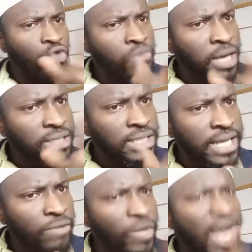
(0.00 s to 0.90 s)
said we
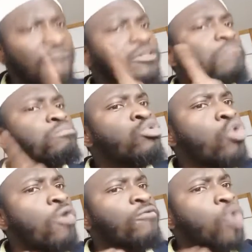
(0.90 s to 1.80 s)
have the book of
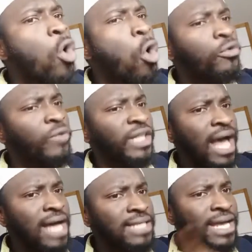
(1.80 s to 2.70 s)
God with us
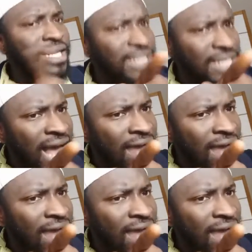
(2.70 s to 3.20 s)
and it's enough,